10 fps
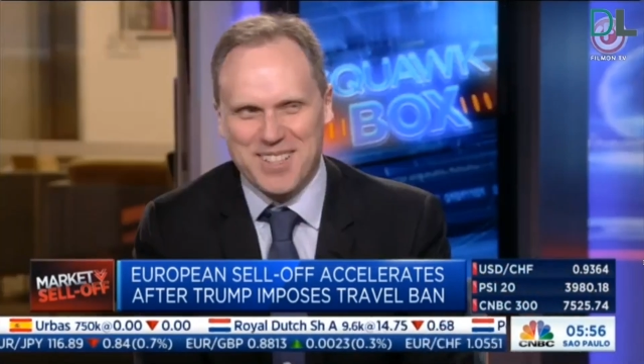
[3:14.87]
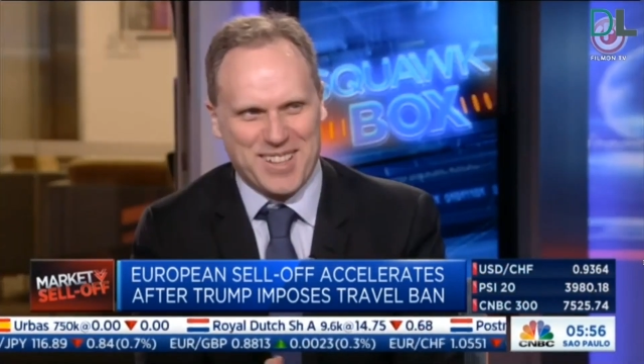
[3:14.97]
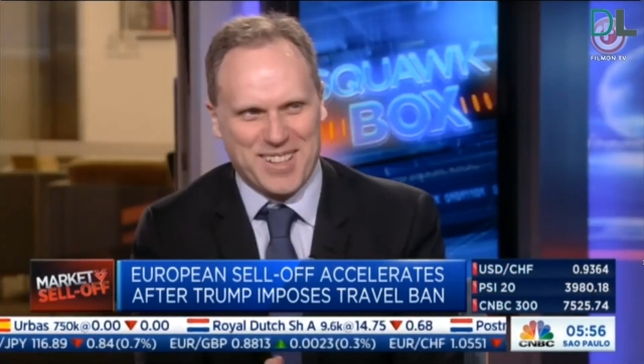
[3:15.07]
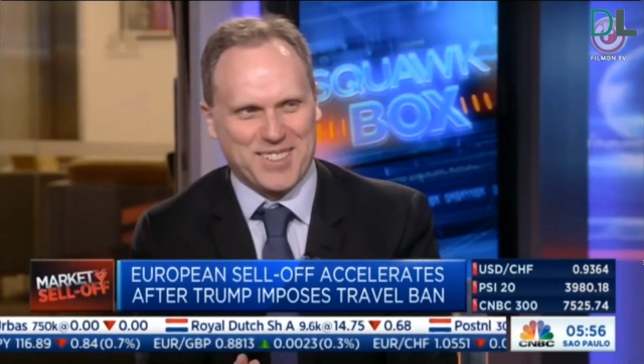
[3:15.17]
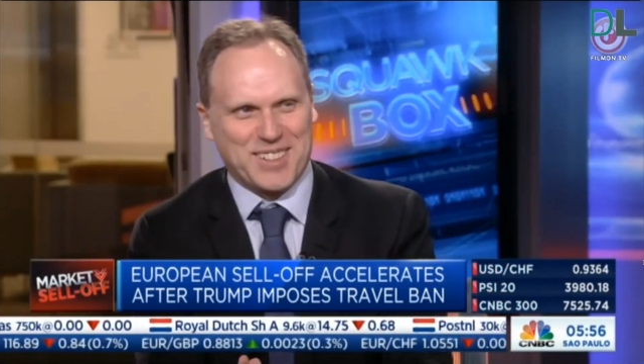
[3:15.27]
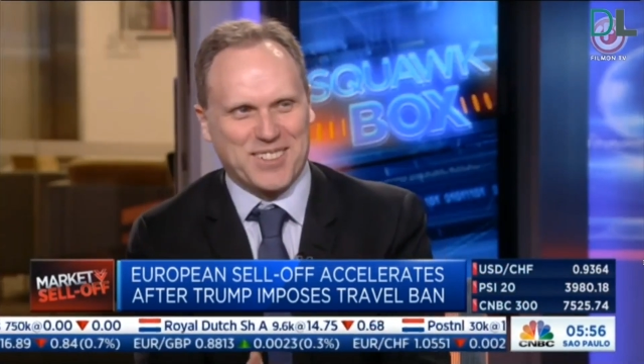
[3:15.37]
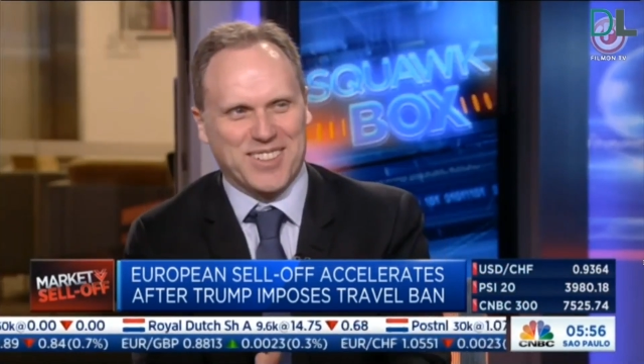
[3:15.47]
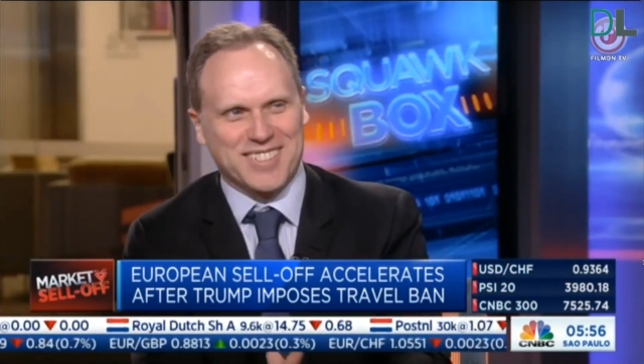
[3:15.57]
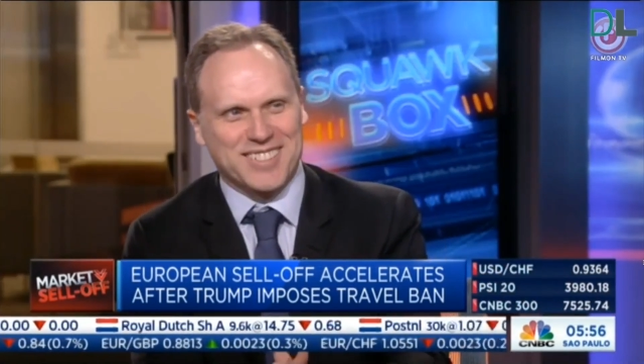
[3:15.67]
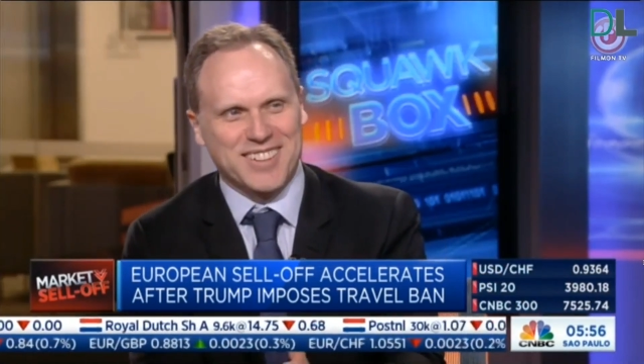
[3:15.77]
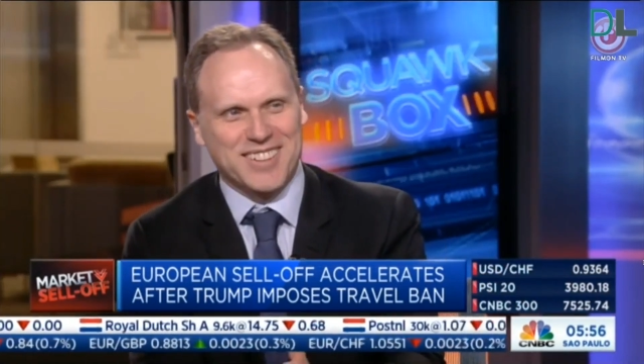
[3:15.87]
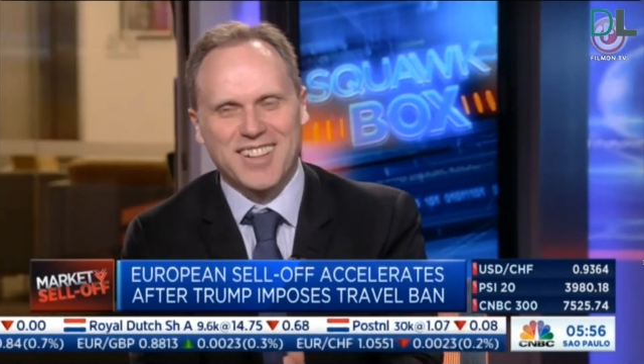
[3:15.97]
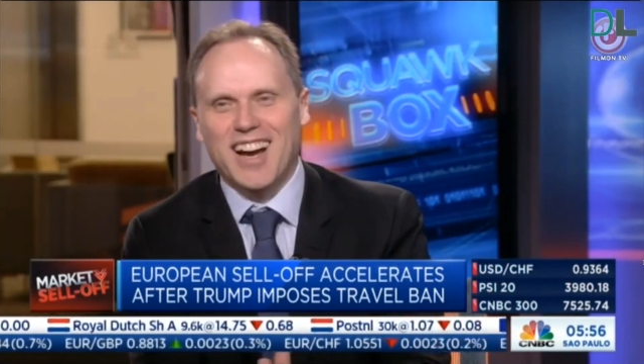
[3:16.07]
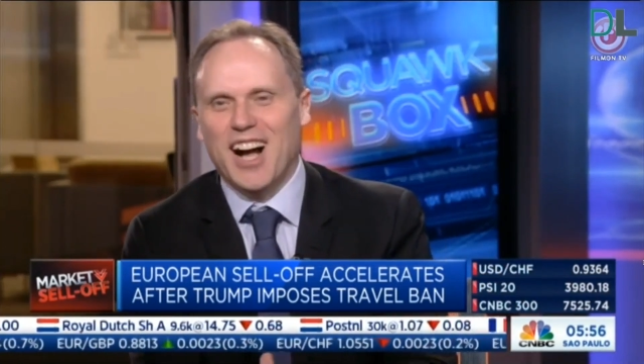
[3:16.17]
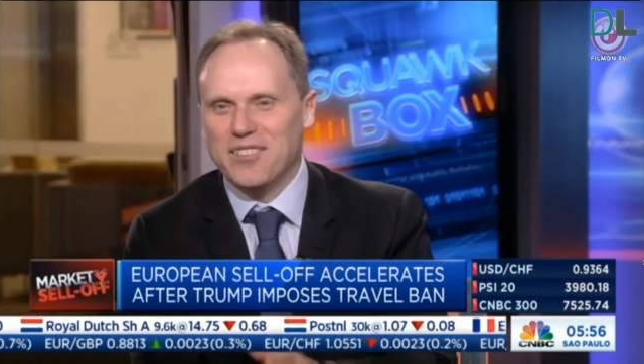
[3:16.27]
Always a pleasure.
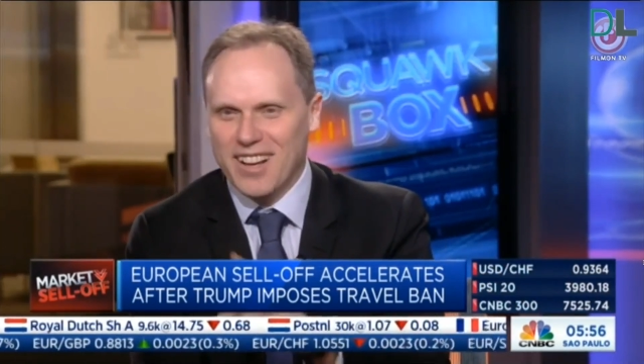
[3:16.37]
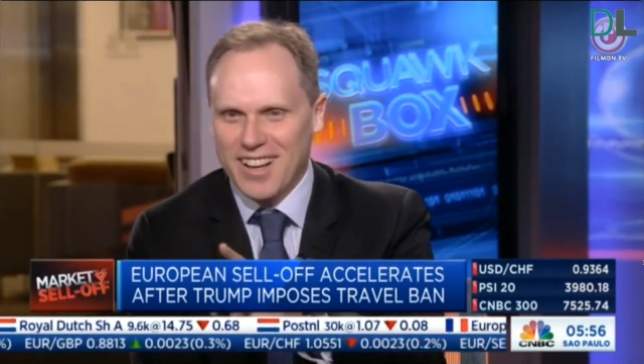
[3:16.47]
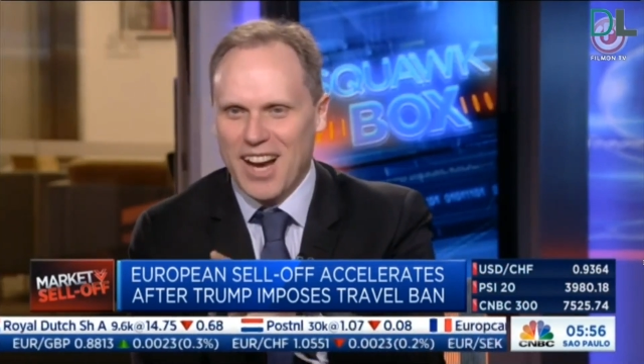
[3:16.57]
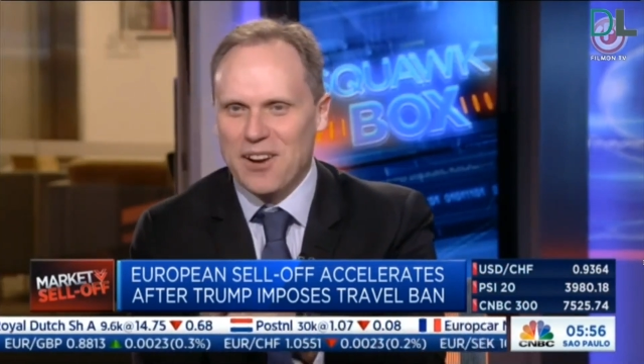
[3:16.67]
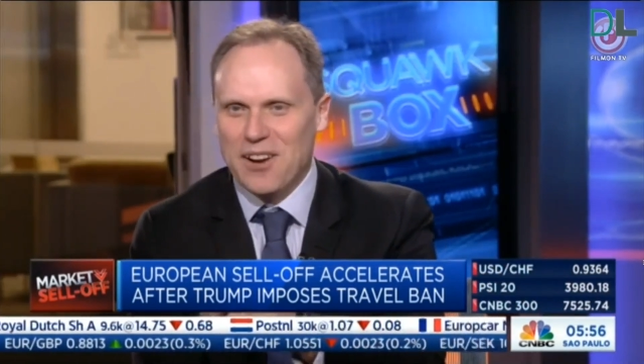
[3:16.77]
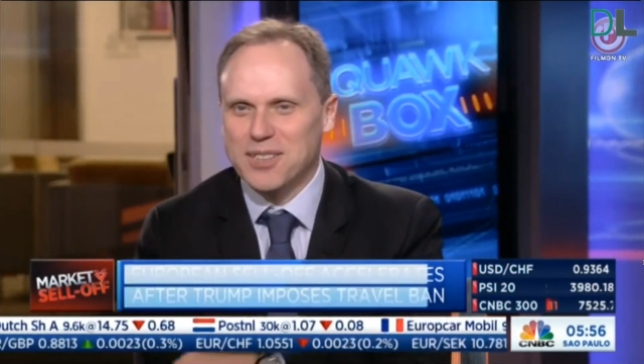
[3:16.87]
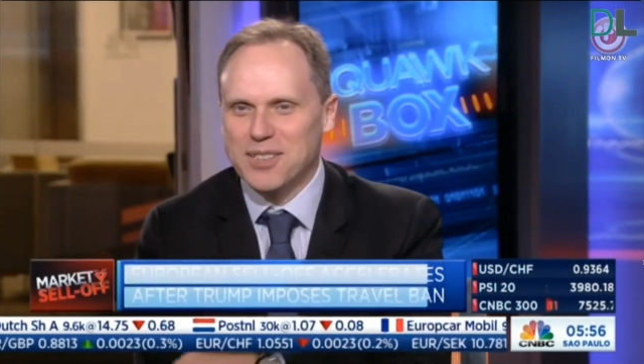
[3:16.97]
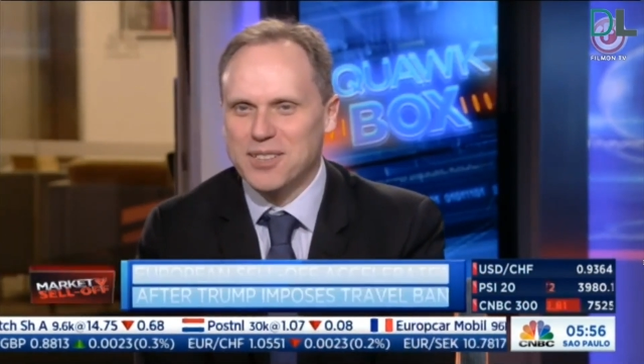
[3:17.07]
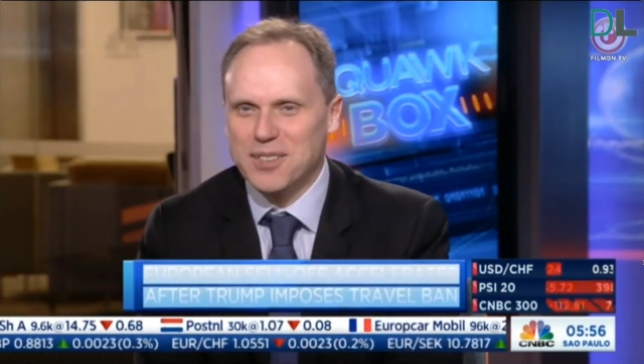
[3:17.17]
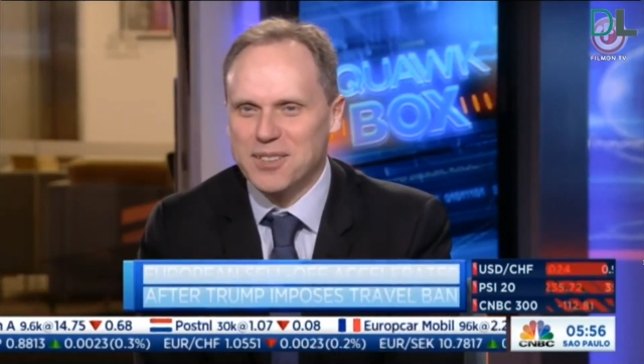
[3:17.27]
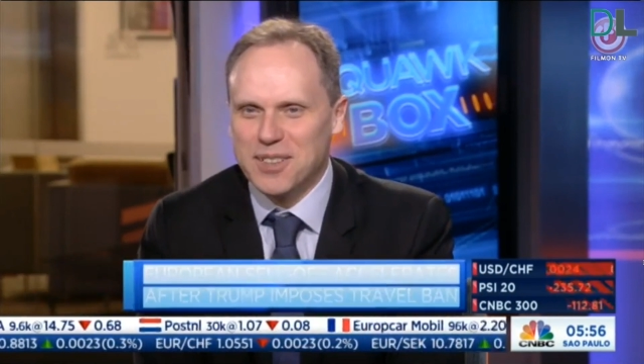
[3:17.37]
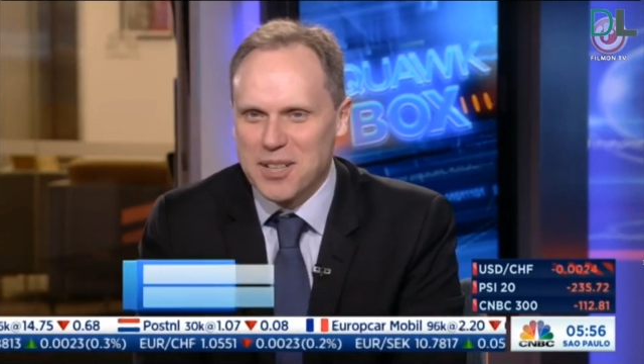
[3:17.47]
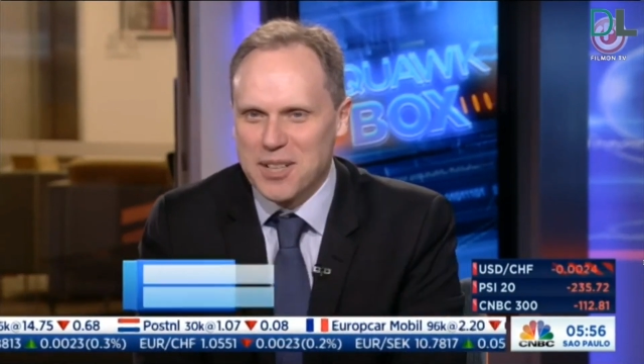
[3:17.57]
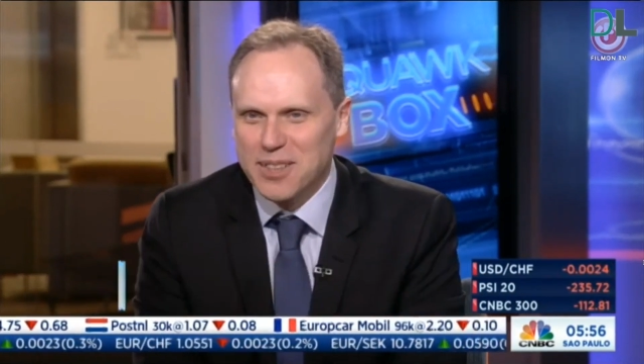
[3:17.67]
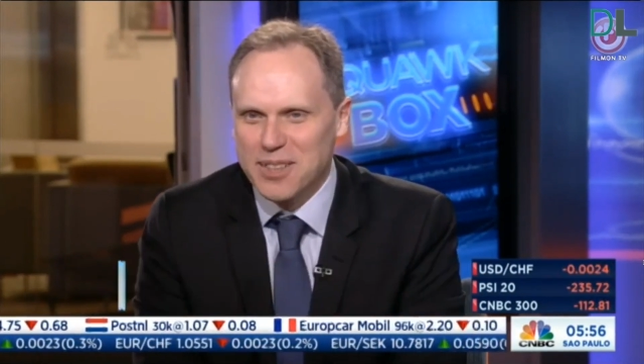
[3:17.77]
Daniel Lacalle. Is there something about